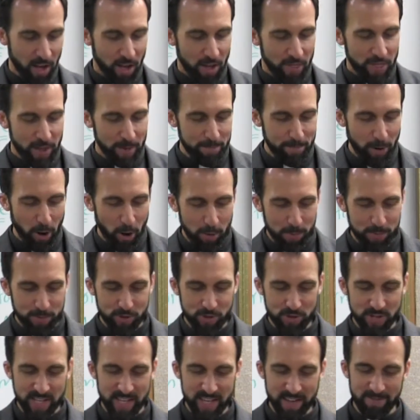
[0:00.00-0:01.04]
The Pope
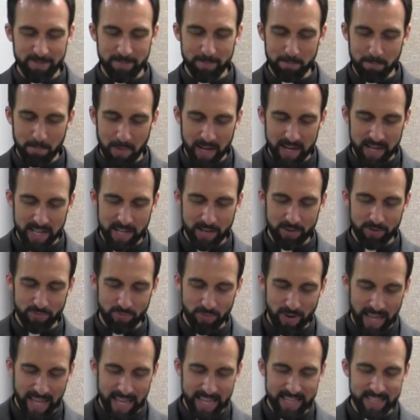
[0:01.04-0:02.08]
should give money
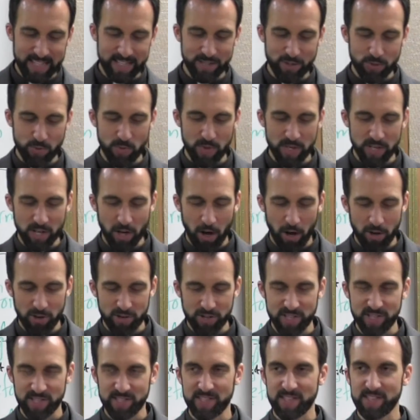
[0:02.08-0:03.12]
raised through
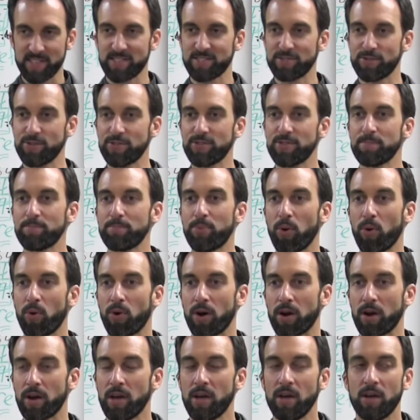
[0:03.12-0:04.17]
indulgences to the
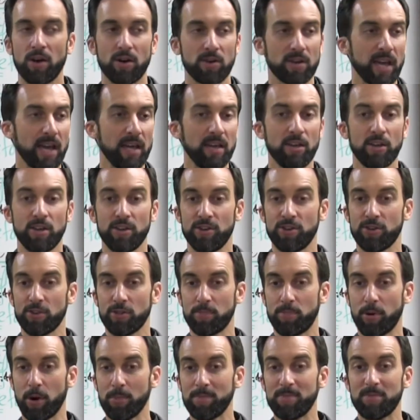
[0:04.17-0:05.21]
poor. Okay, you're the
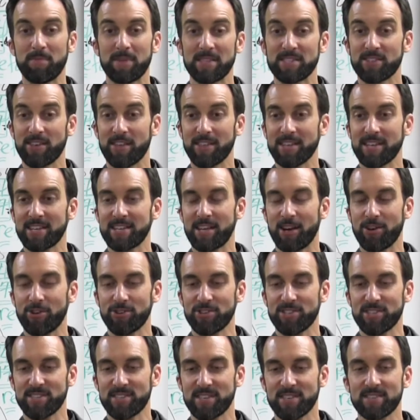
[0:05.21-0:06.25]
Pope, you've been selling
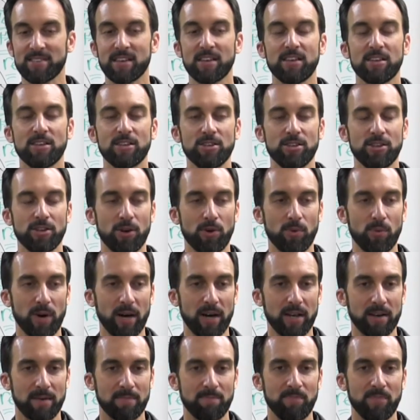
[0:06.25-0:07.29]
indulgences. You know
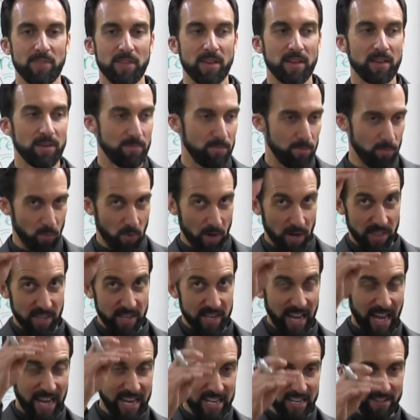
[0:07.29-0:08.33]
what? One of the
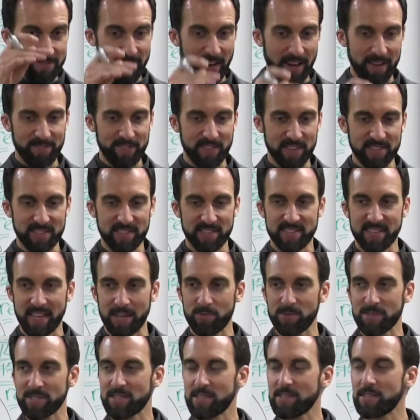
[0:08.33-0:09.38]
95 things he said
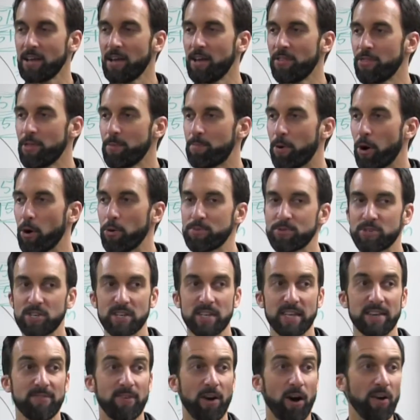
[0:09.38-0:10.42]
was that the Pope should
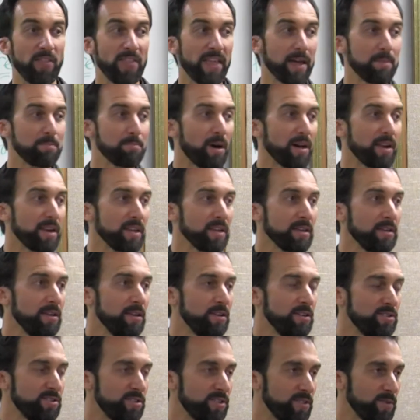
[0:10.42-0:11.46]
give all that money
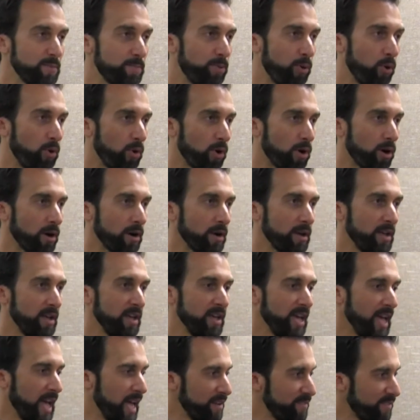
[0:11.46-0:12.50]
to the poor.
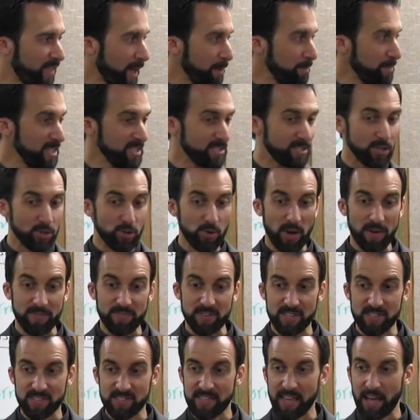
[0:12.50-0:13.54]
And if that means that you have
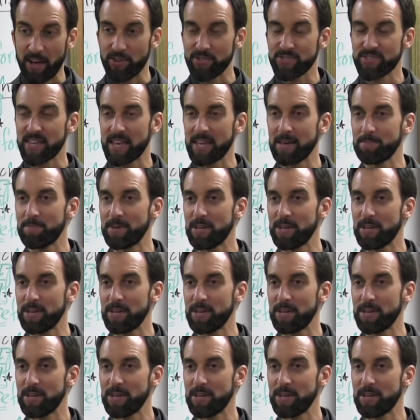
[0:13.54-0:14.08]
to sell St.